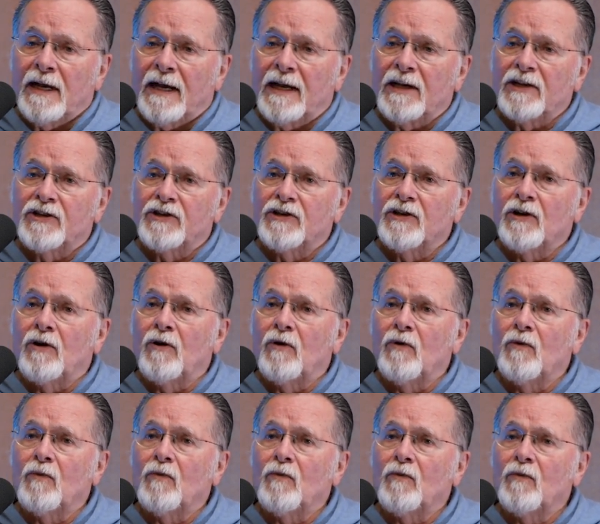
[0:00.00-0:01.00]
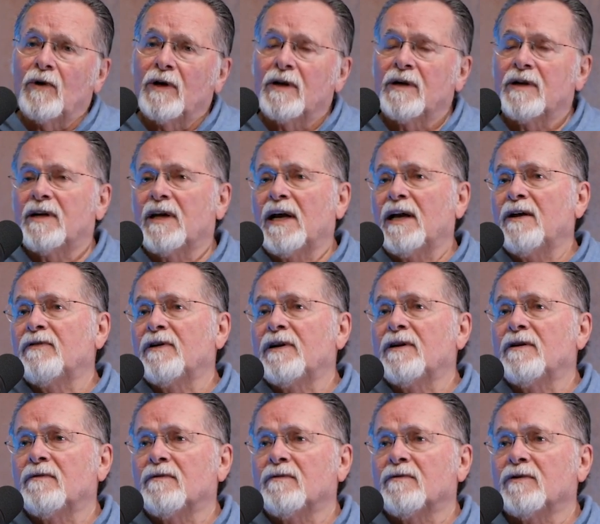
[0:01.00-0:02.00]
And so when
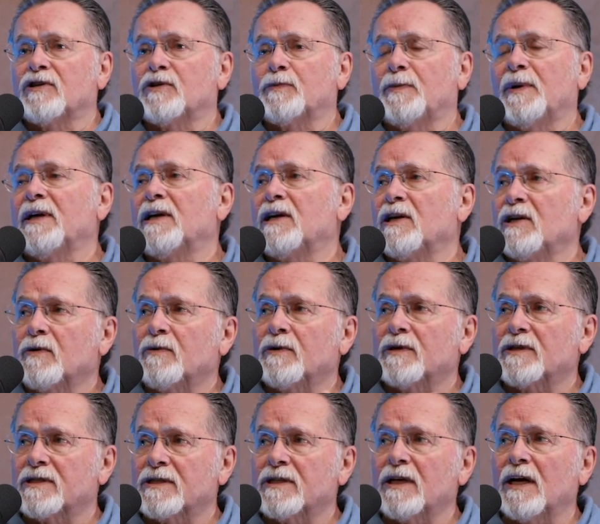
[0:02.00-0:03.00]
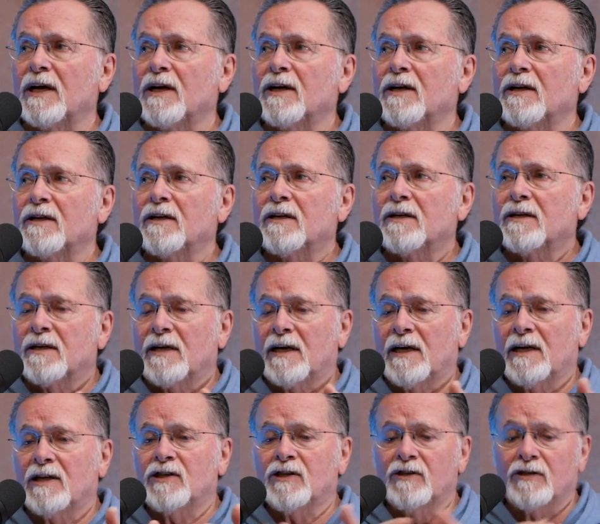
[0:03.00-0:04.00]
David was speaking to his son,
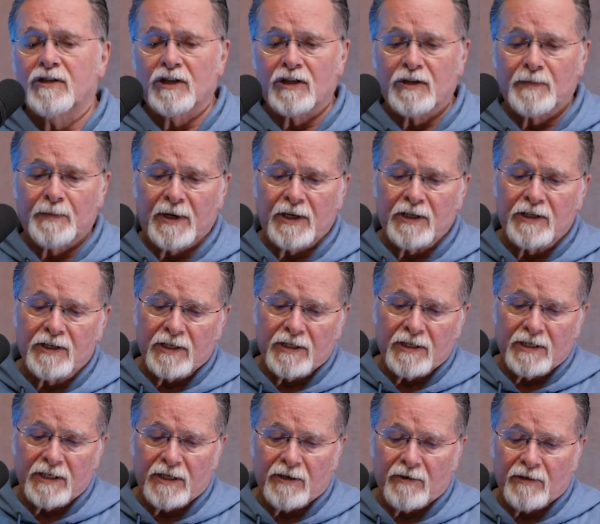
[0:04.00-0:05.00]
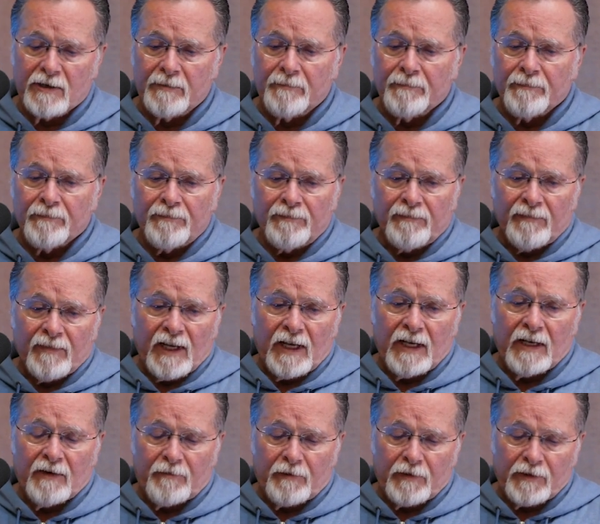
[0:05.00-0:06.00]
as you just mentioned here in
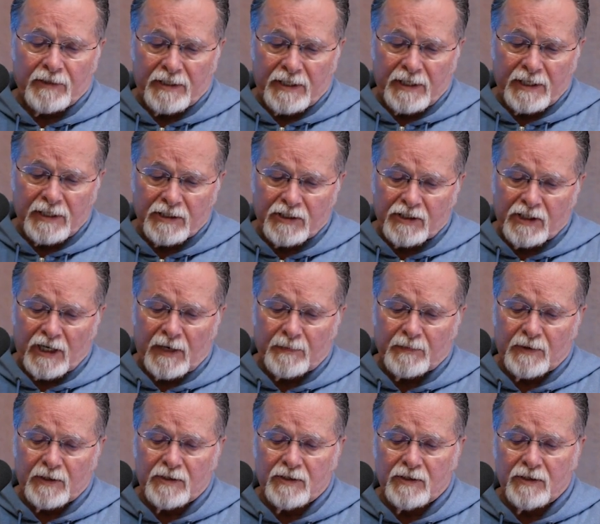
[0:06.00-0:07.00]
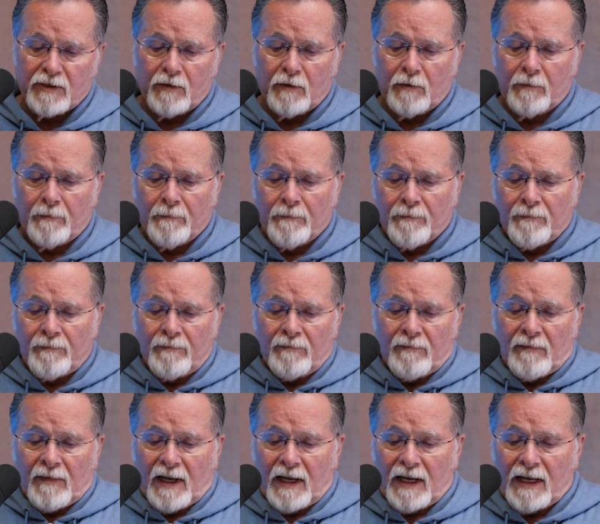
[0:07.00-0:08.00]
in First Kings chapter 2.
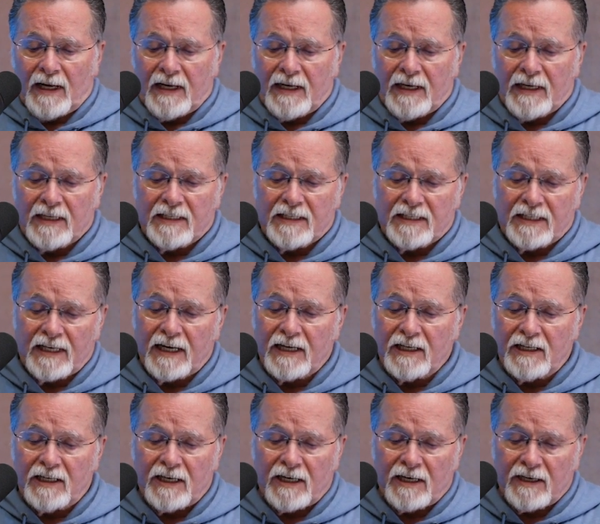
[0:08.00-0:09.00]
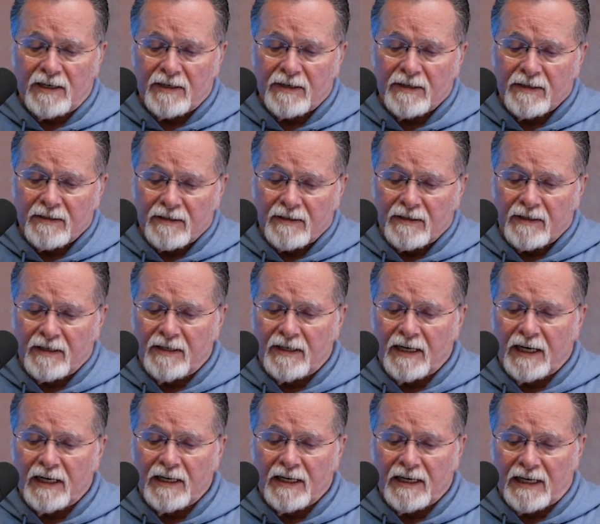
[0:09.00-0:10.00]
And he had said, uh, the
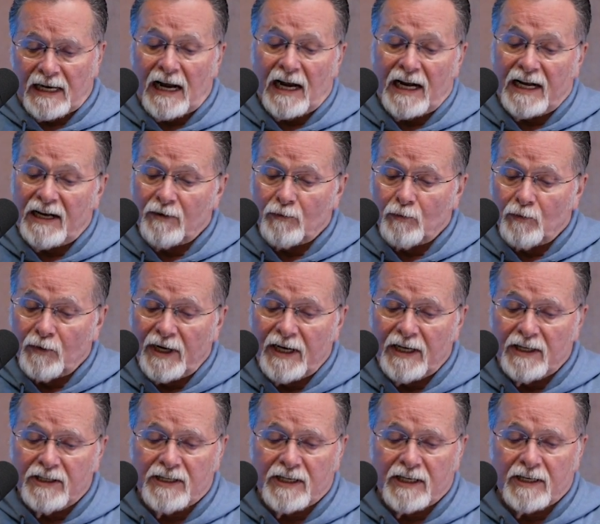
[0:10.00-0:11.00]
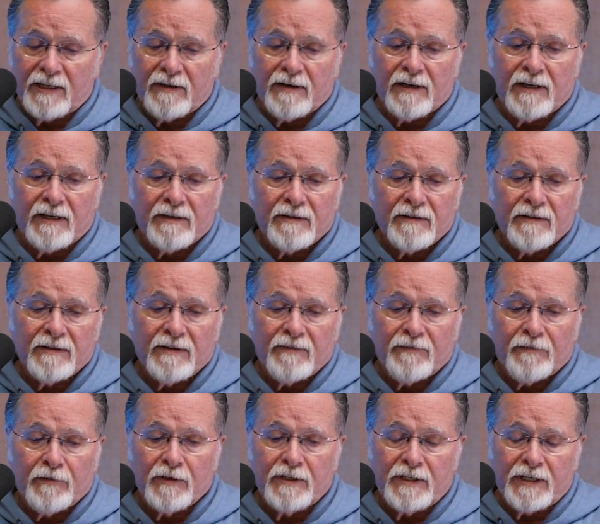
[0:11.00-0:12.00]
day it, reads in
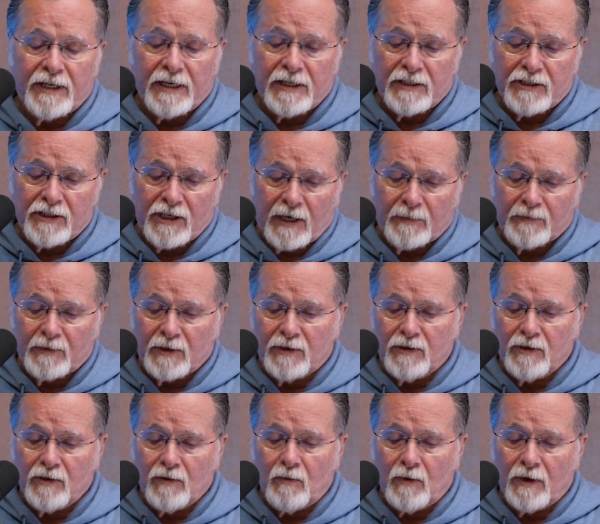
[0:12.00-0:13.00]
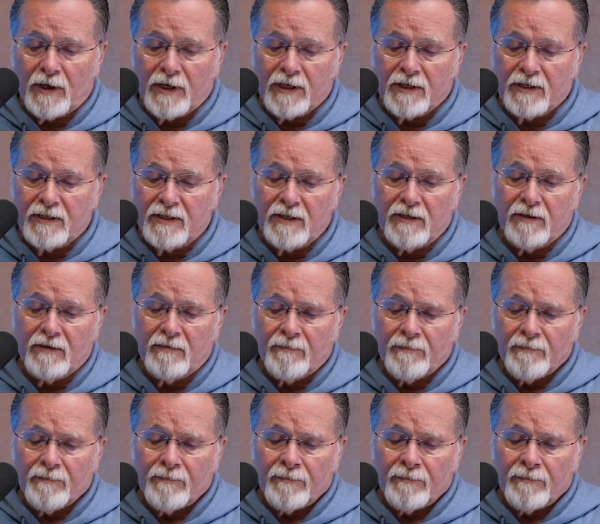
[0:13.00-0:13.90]
First Kings chapter 2, 1 and 2,